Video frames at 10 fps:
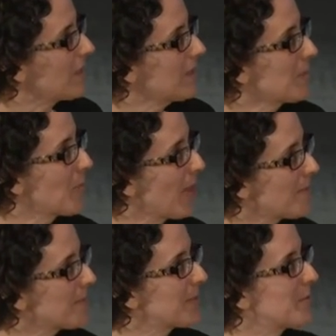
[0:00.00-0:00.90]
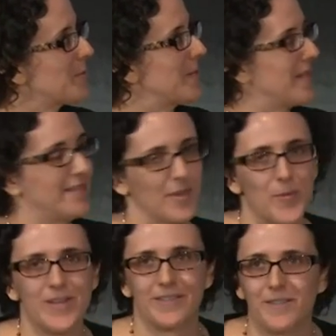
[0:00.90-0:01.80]
The problems will be
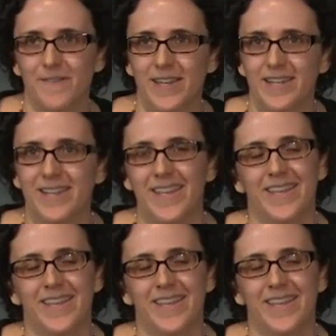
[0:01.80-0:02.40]
somewhat ill-defined,